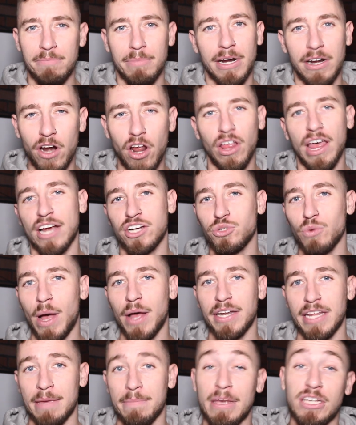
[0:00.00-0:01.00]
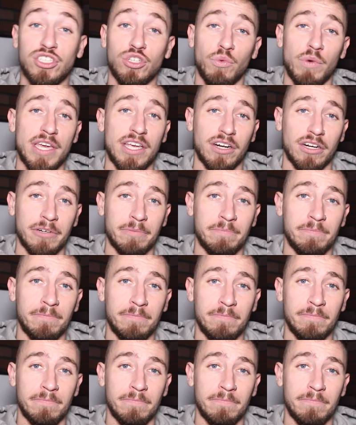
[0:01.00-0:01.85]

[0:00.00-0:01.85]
But in all actuality, it makes you weaker.